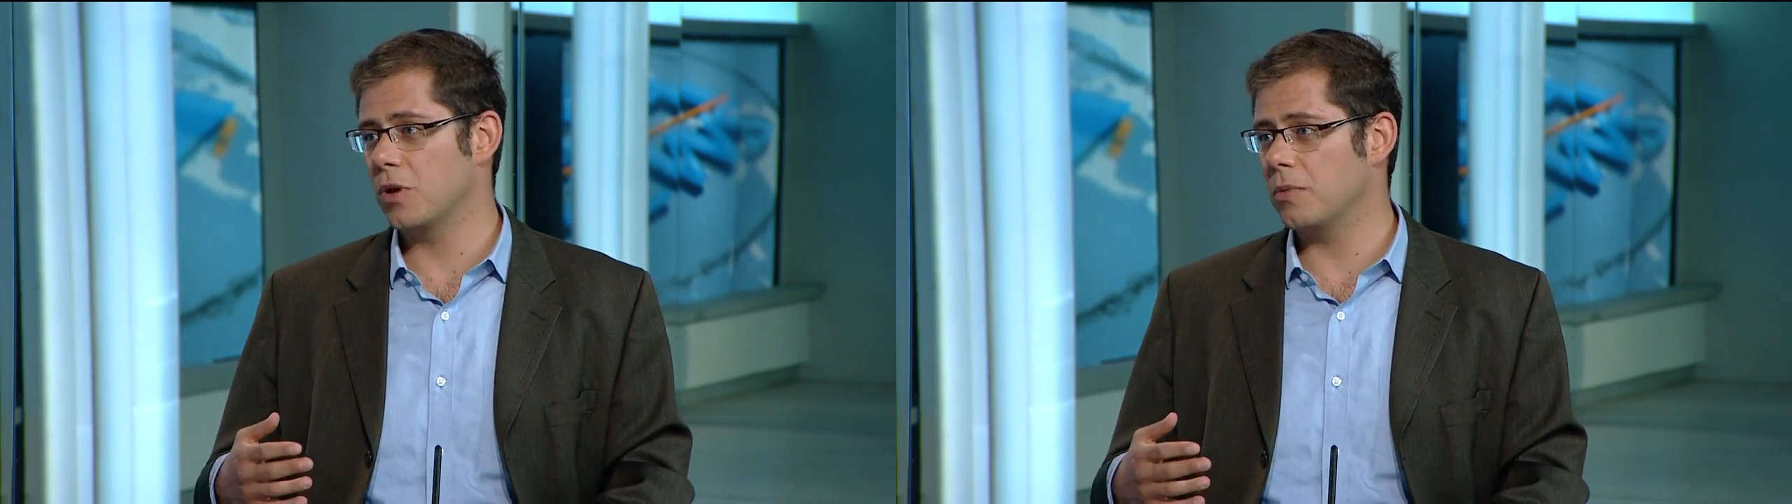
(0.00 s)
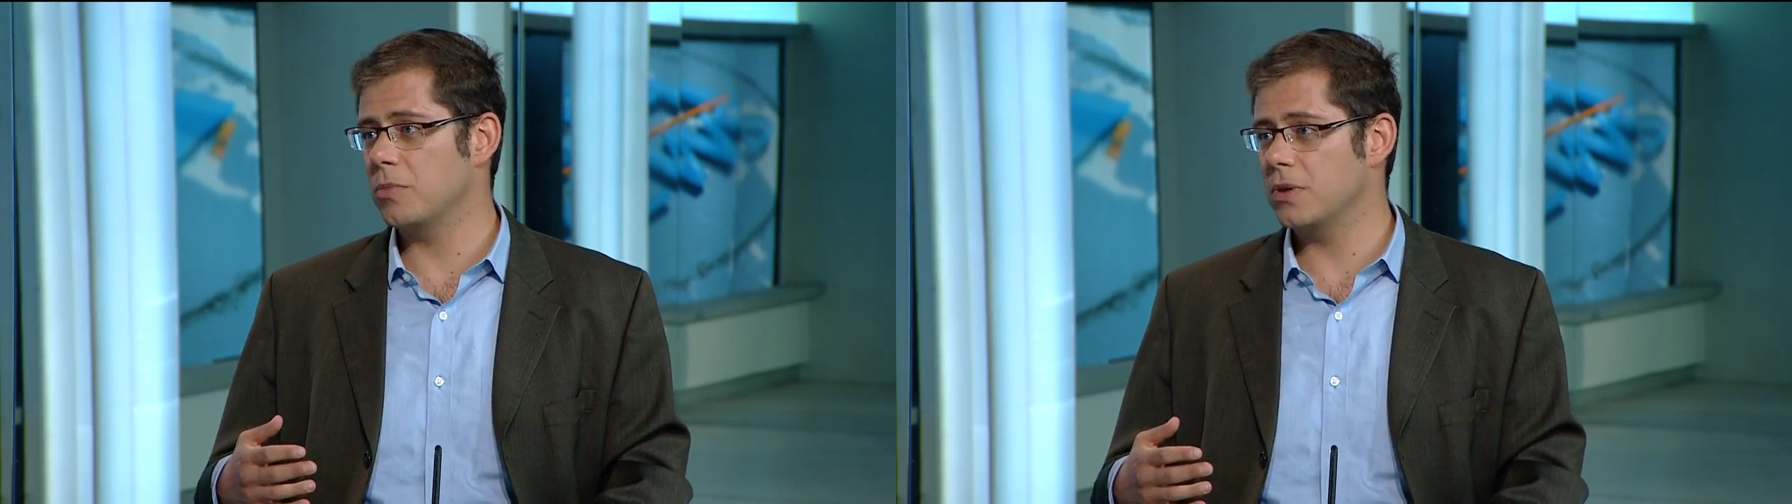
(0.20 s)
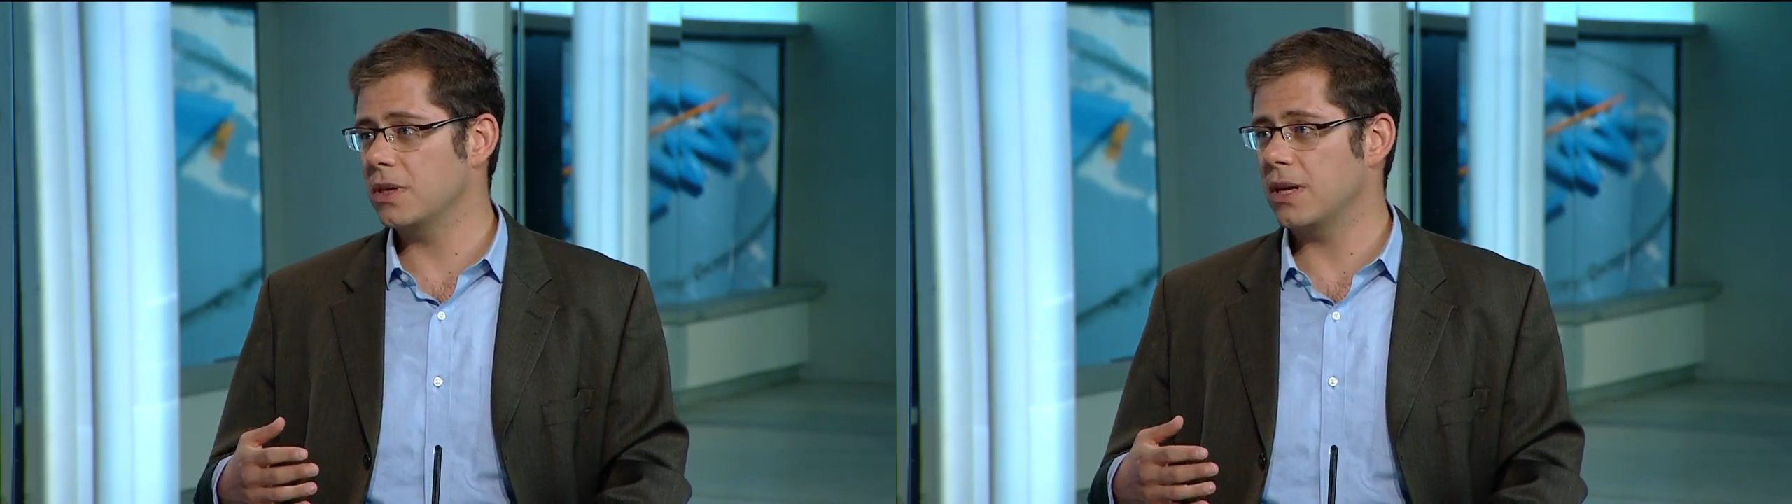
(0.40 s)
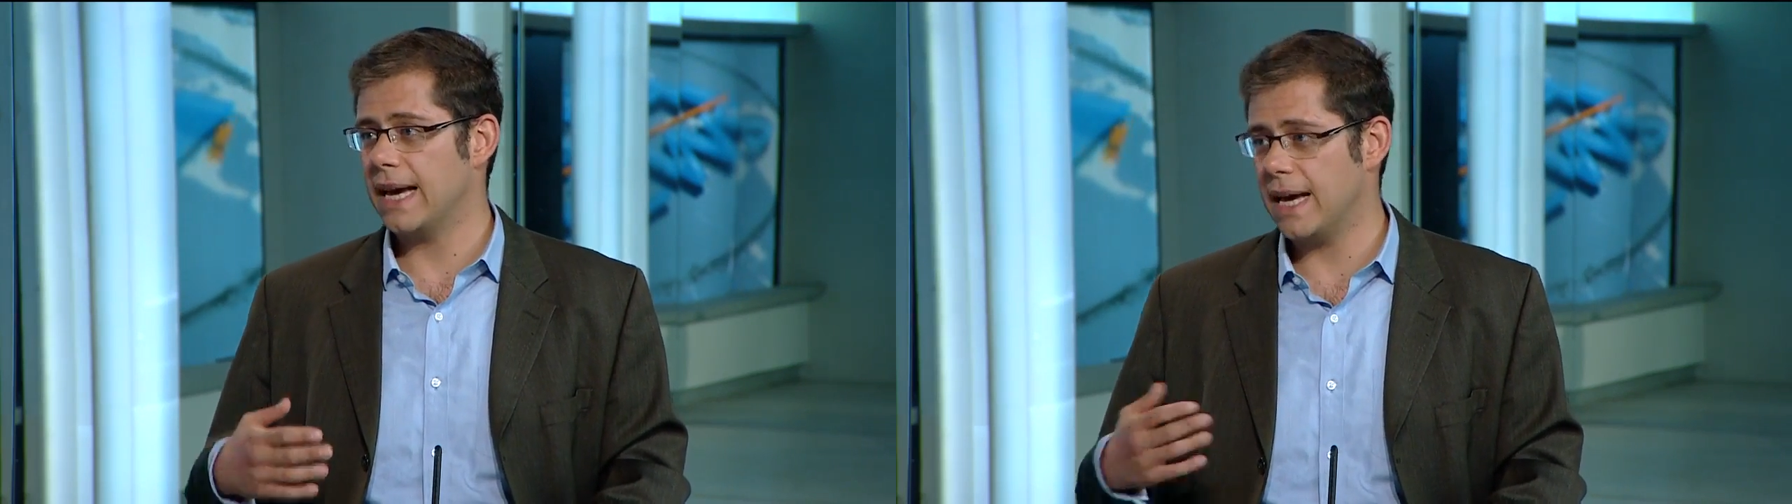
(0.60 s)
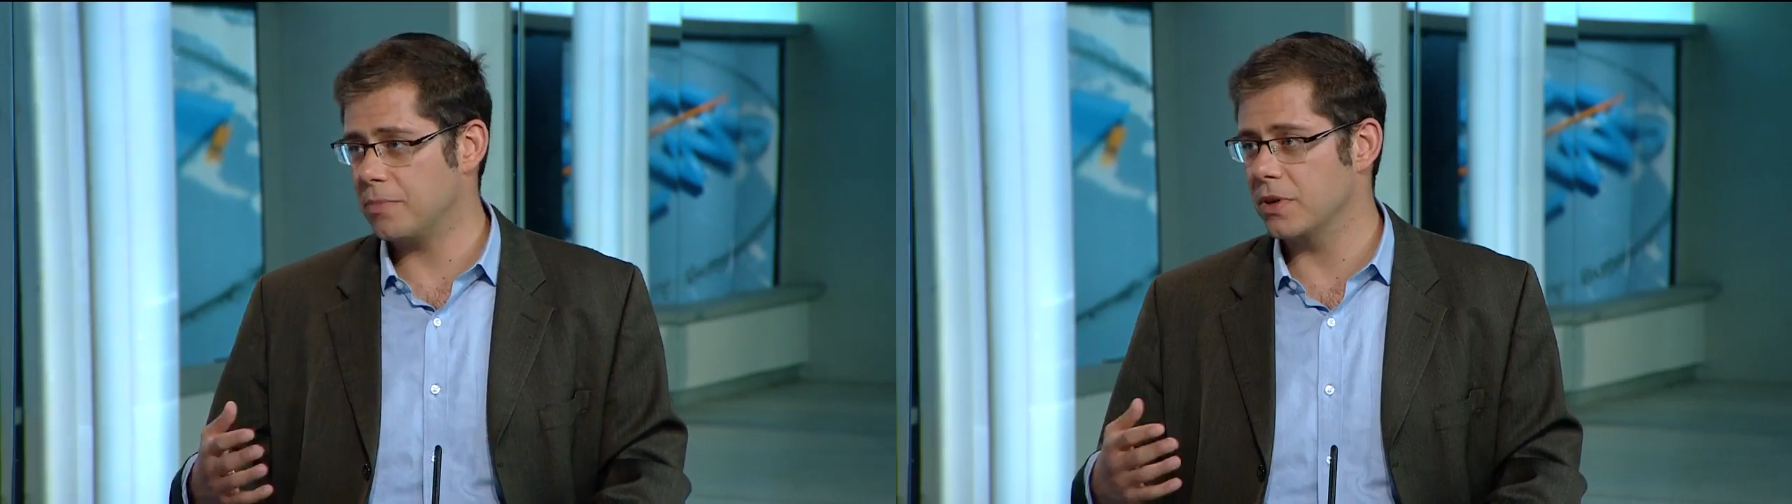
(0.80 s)
probably
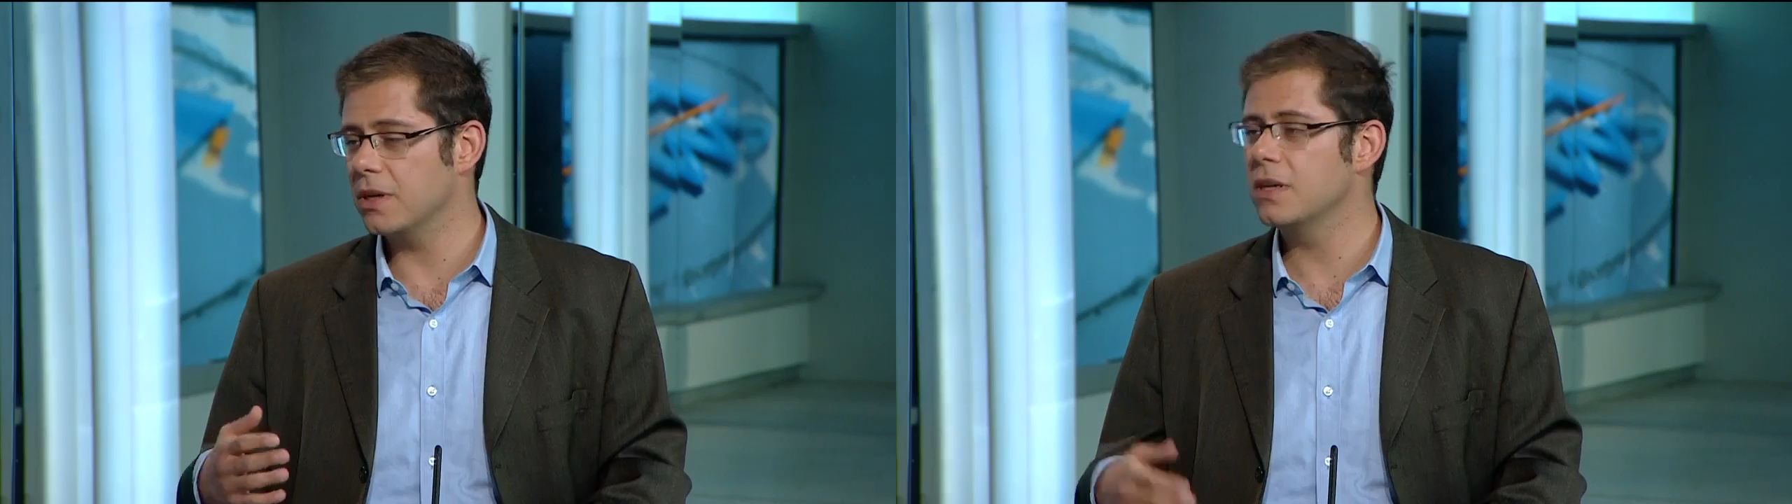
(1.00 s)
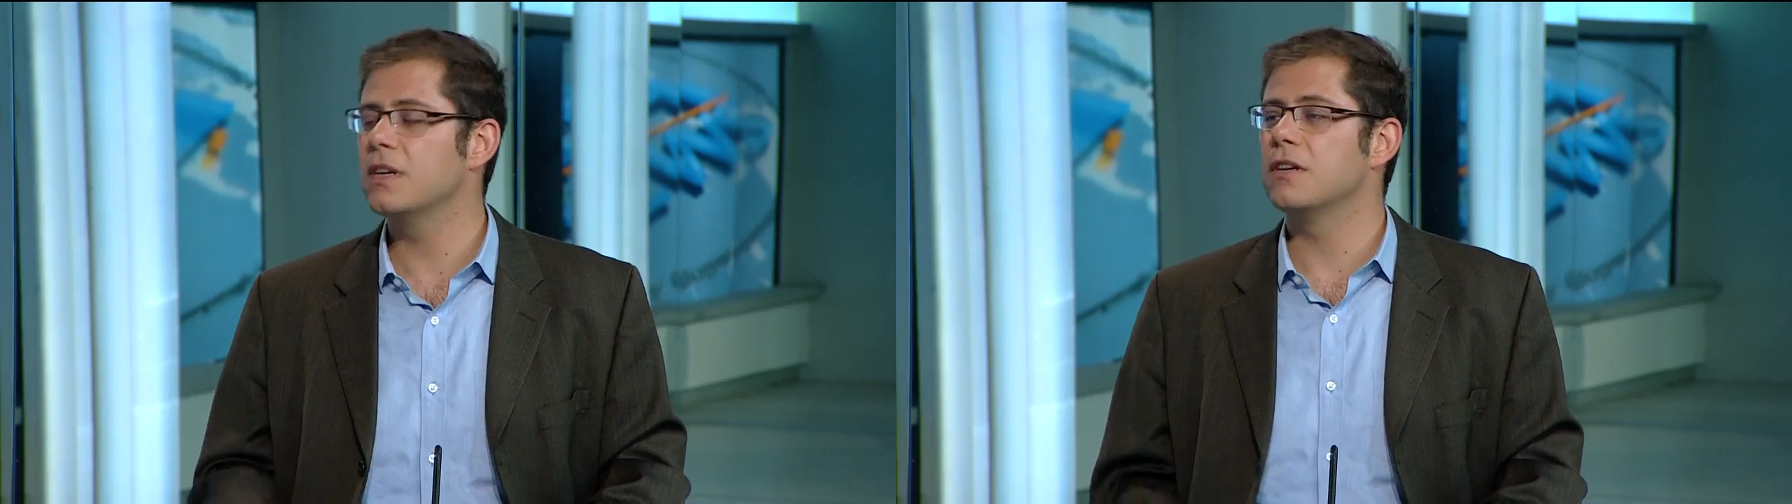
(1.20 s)
happier